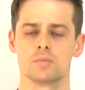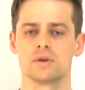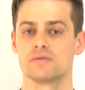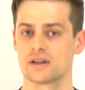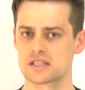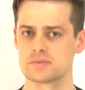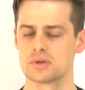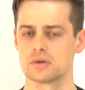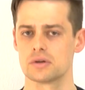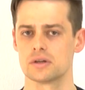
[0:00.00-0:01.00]
being
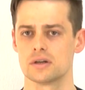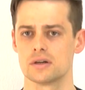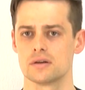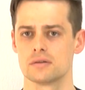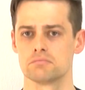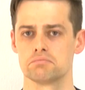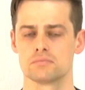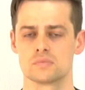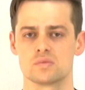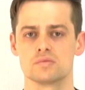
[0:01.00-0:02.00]
flexible
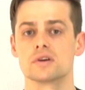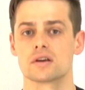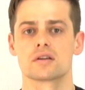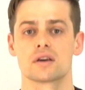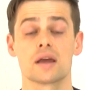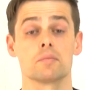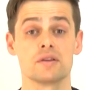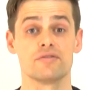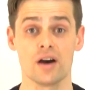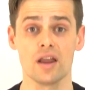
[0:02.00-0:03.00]
can
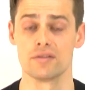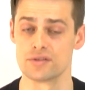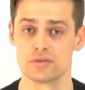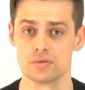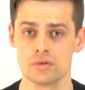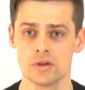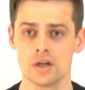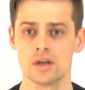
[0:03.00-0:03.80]
be fun too.